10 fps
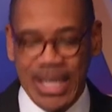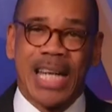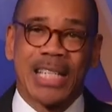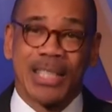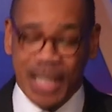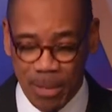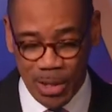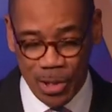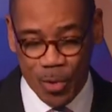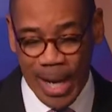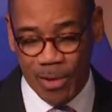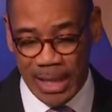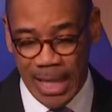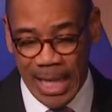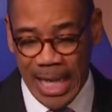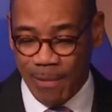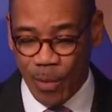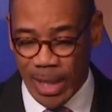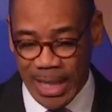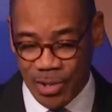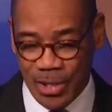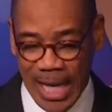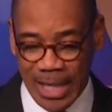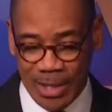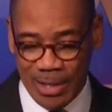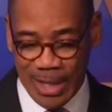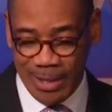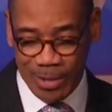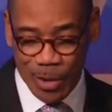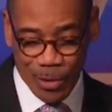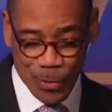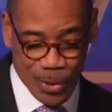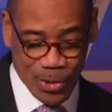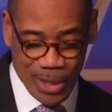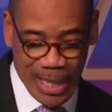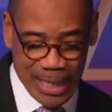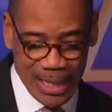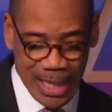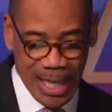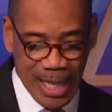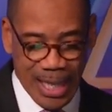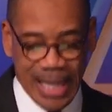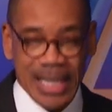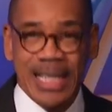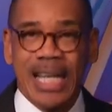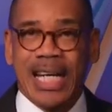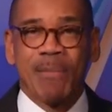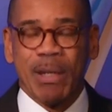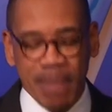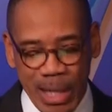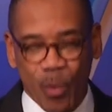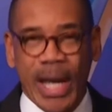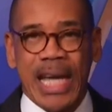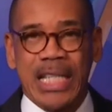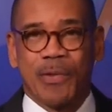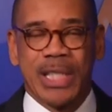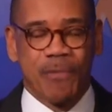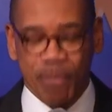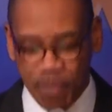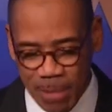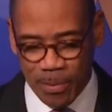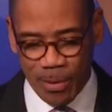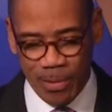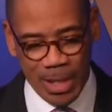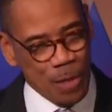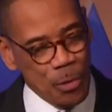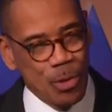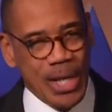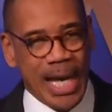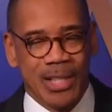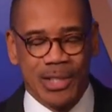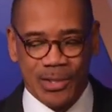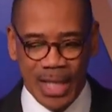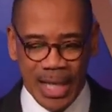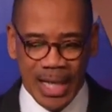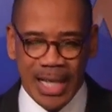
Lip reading: Challenges keeps us grounded. Everyone has challenges, as so stated, and they come in many ways for different people. It's a few challenges.